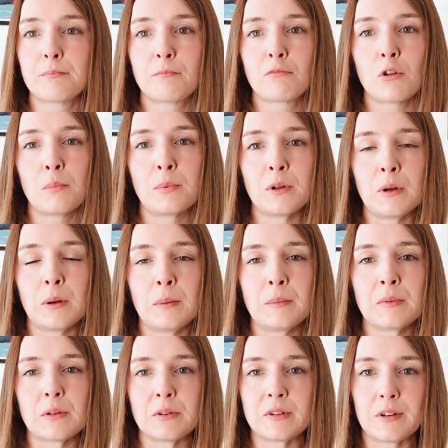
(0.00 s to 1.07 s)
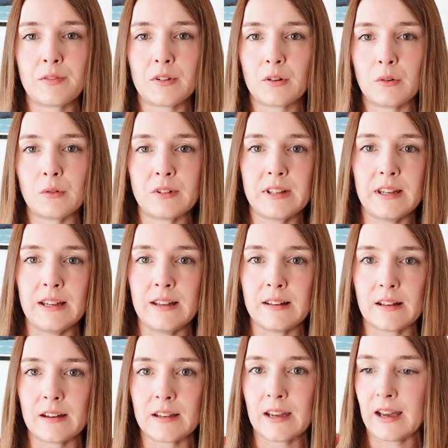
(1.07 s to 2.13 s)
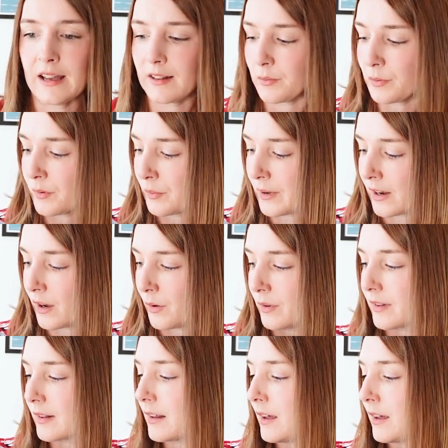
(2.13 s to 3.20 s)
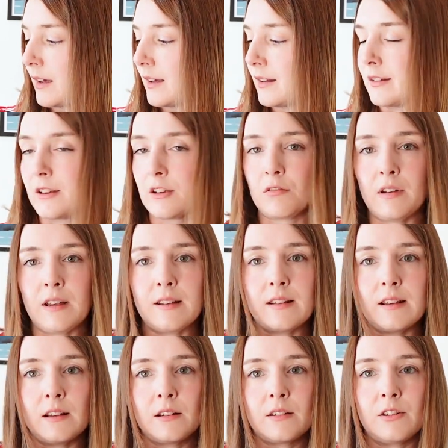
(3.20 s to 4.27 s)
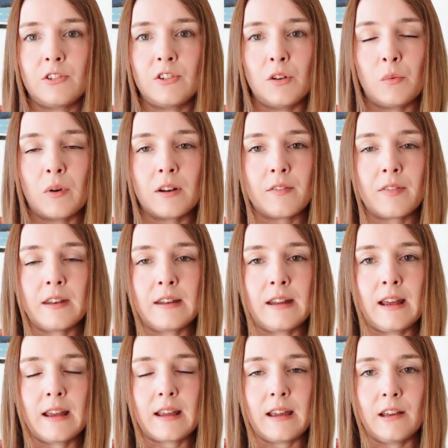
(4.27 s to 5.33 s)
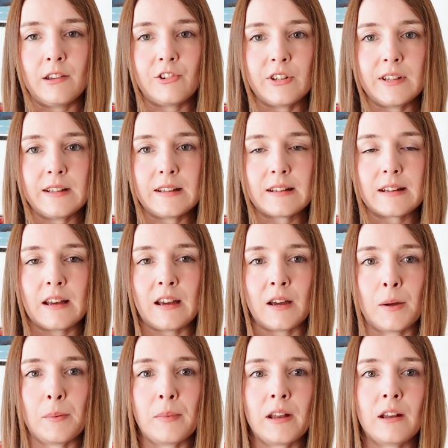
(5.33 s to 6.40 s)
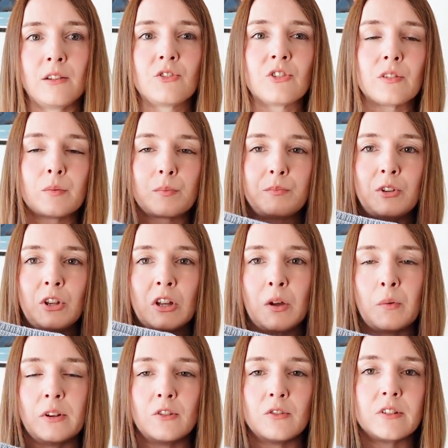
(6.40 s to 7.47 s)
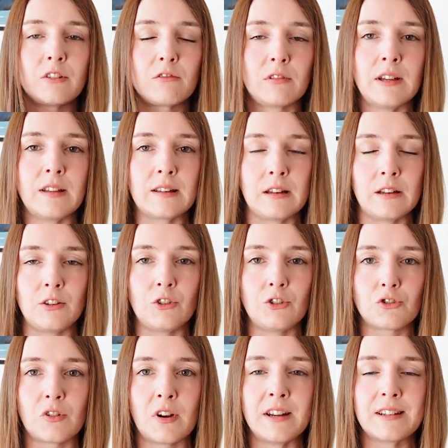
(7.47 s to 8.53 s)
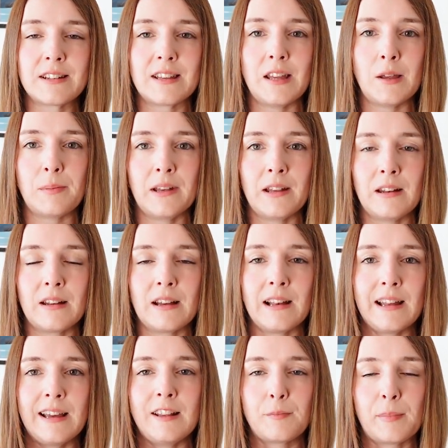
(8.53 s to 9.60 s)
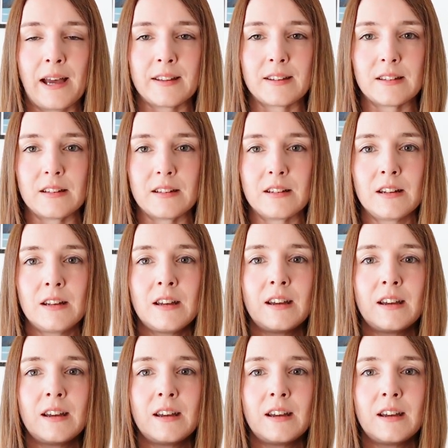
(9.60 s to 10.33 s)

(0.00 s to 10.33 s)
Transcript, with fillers: problems or difficulties, I guess, was when I was decreasing to do one of the neck edges um, and it's just you know when you're decreasing and you're trying to keep in a lace pattern